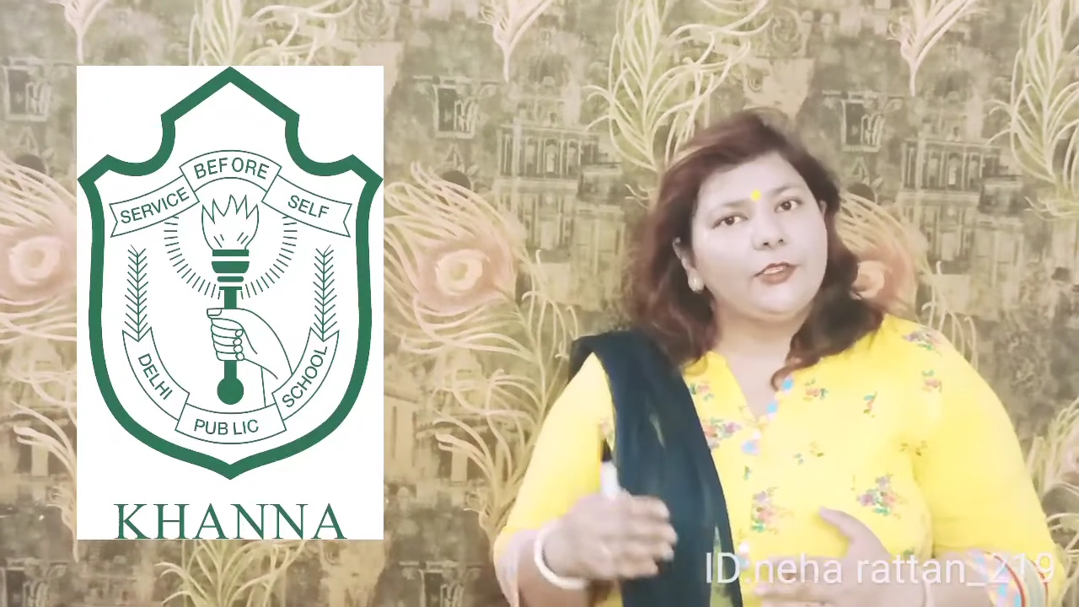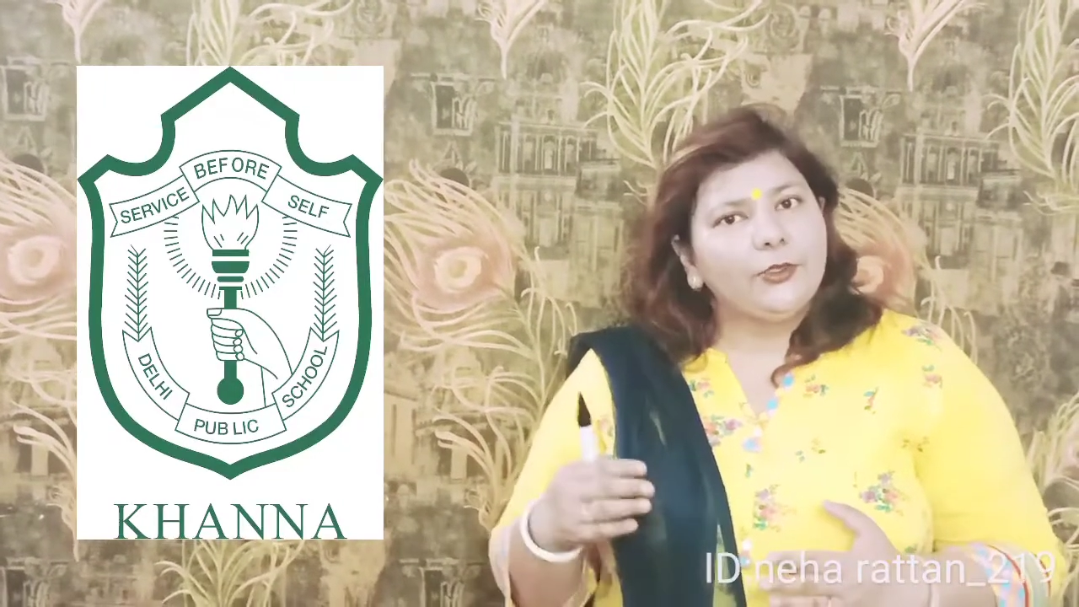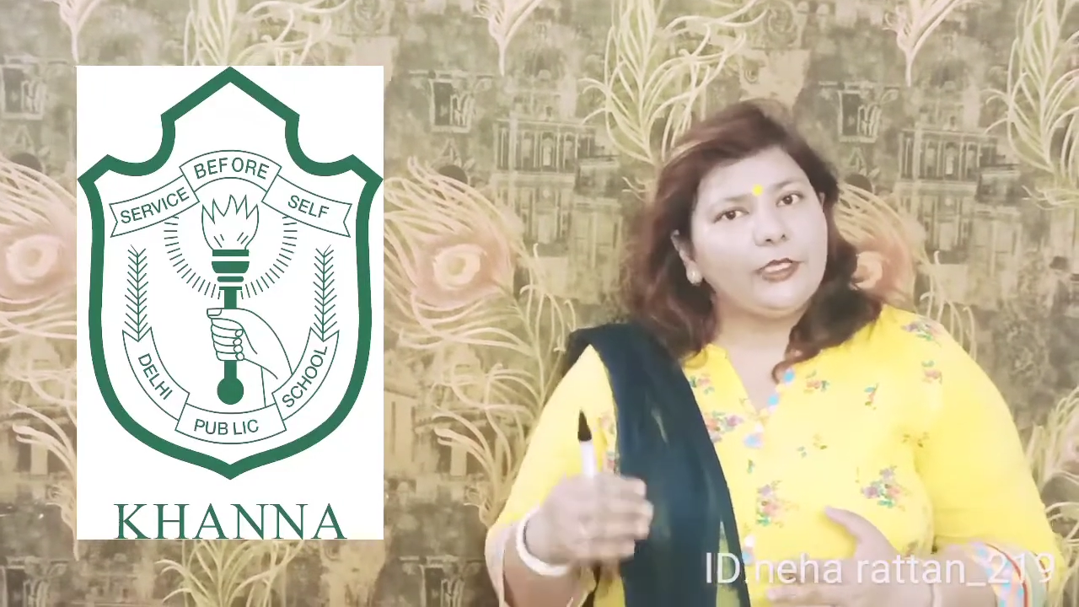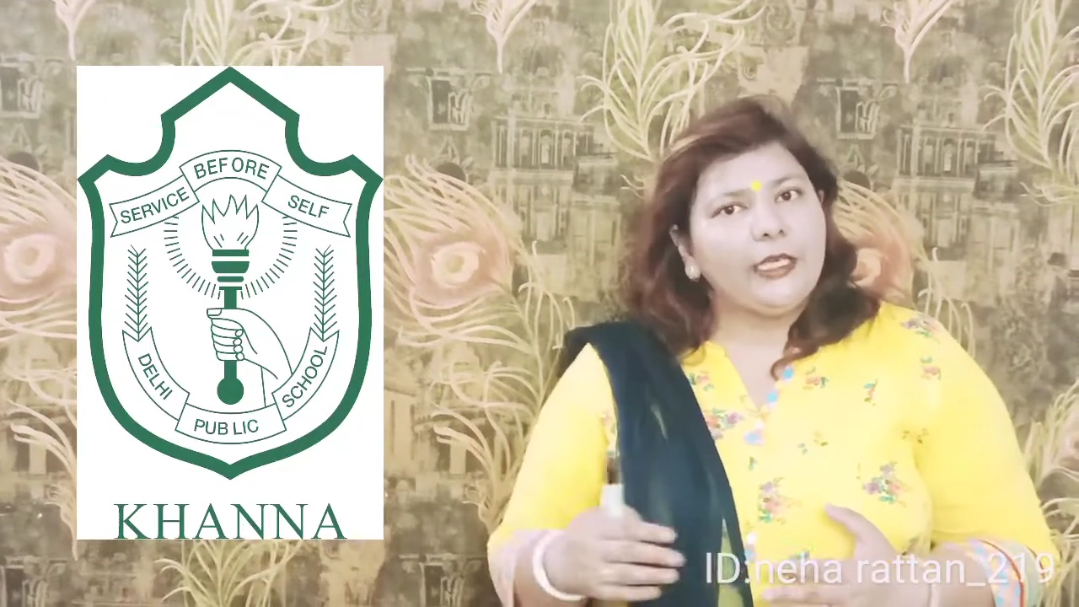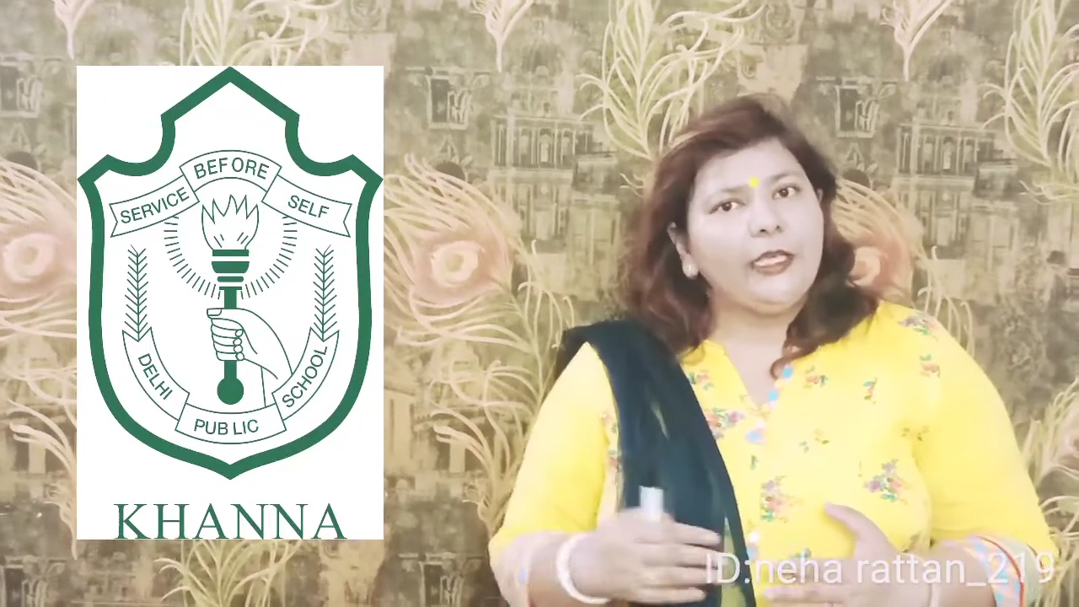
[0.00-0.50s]

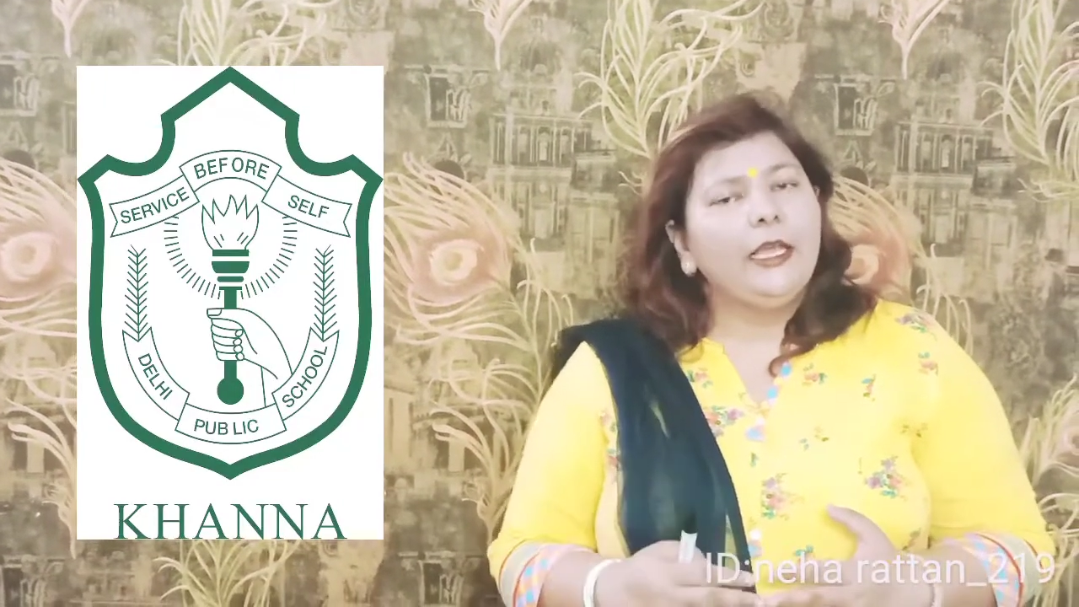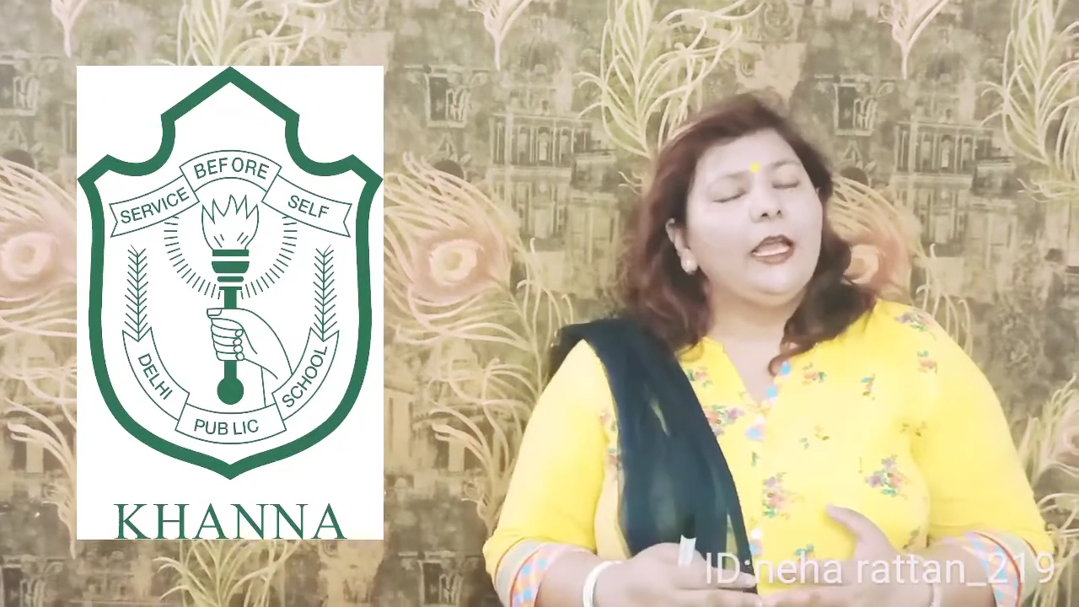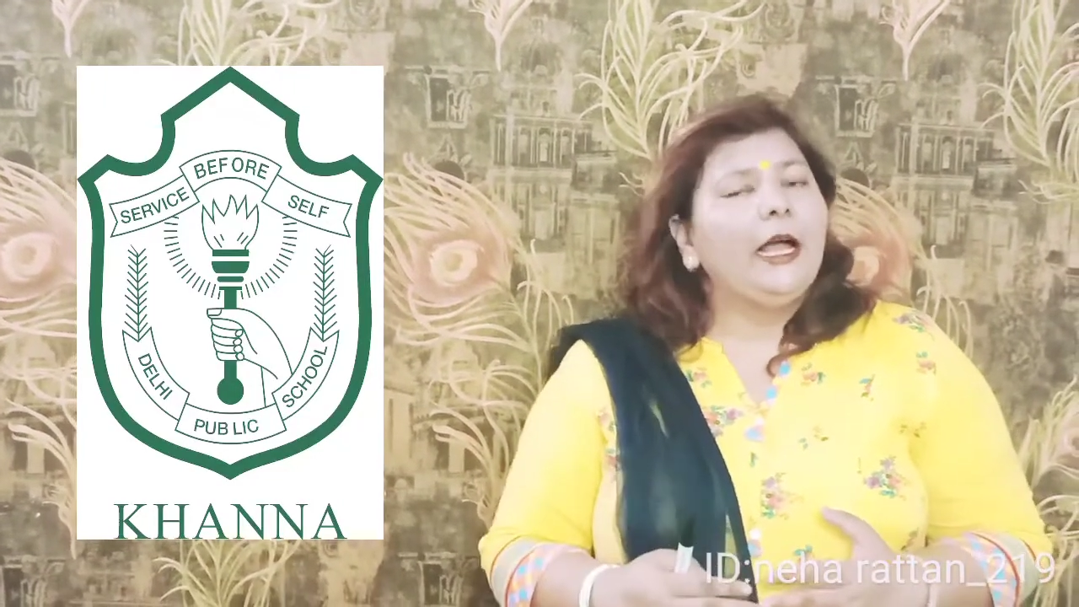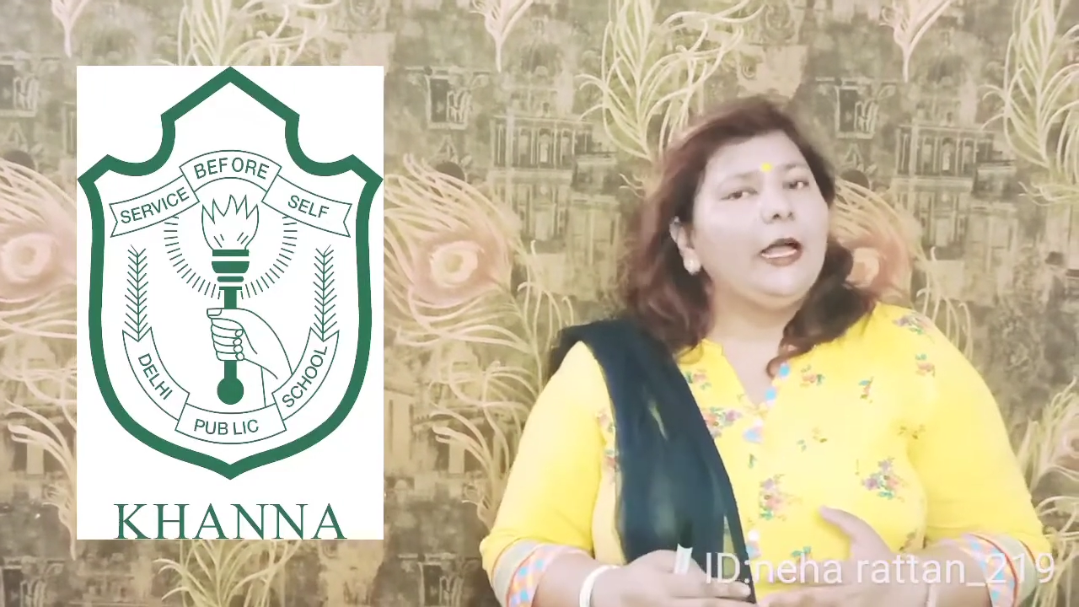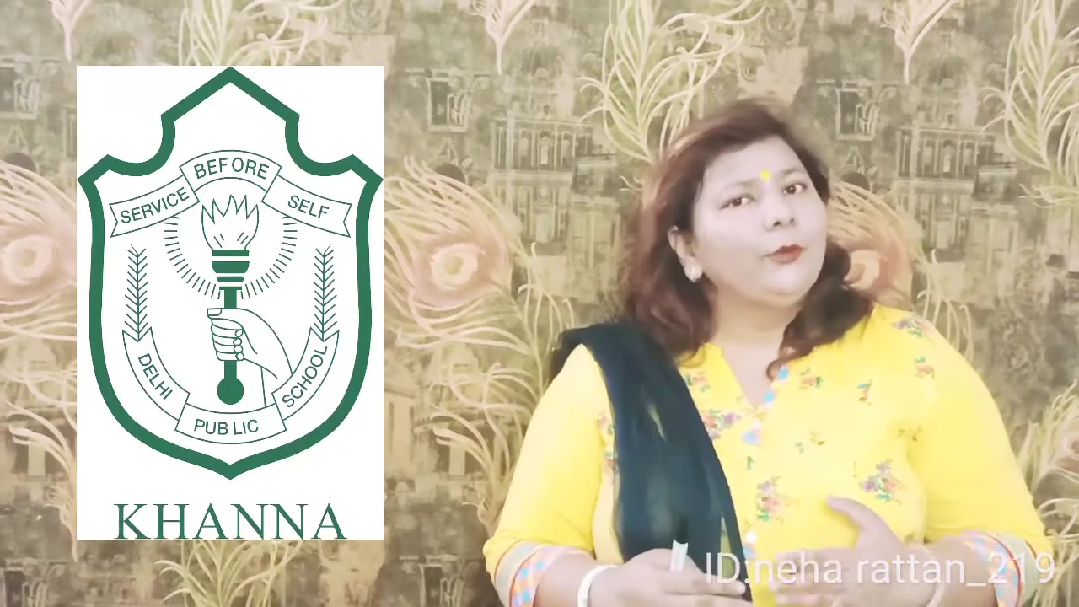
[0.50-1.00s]
Today
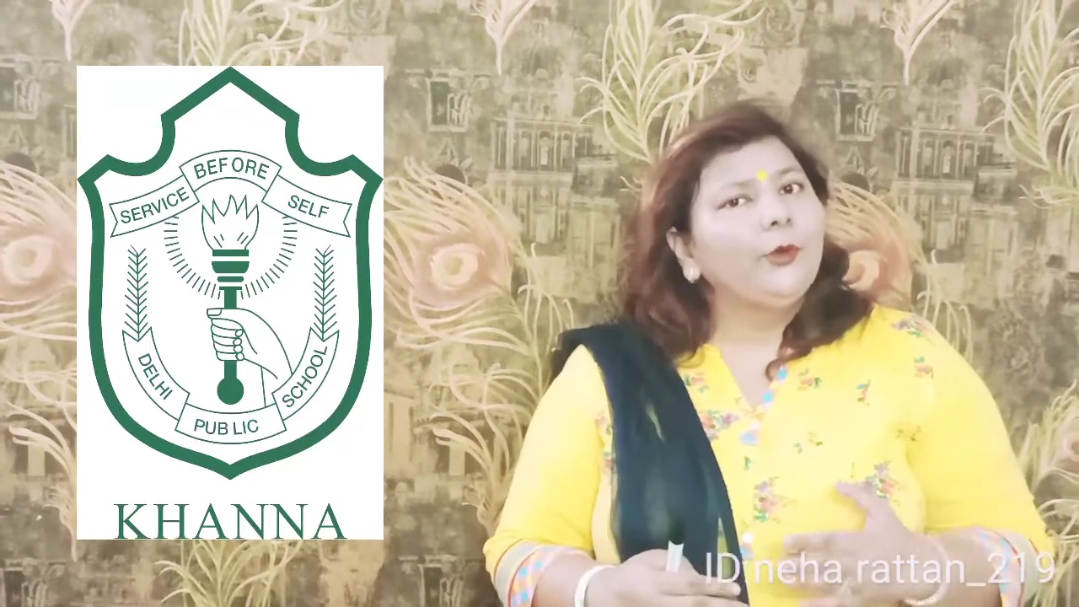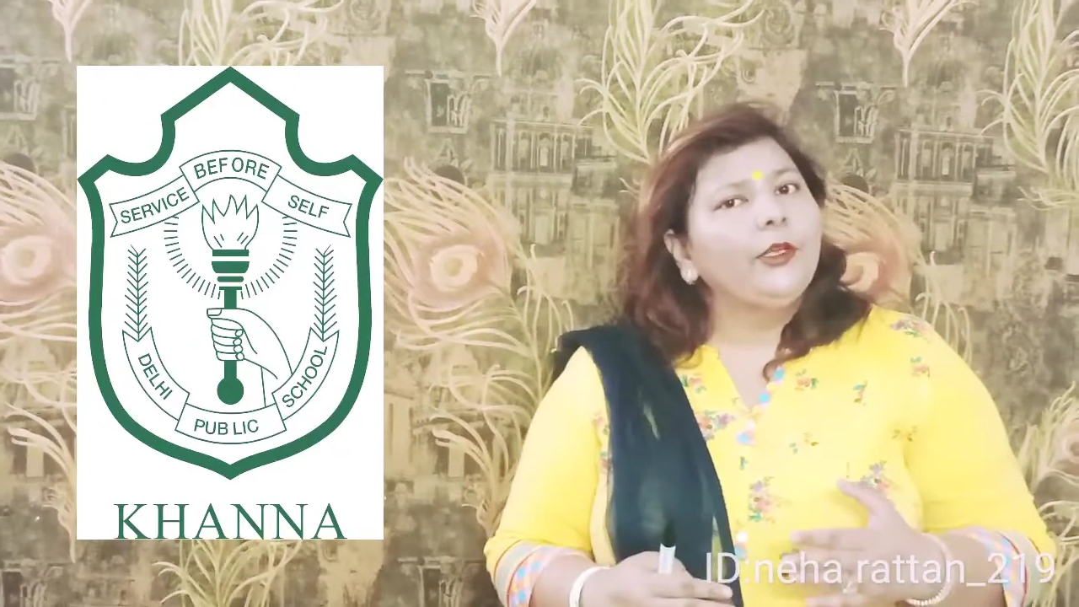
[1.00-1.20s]
I'm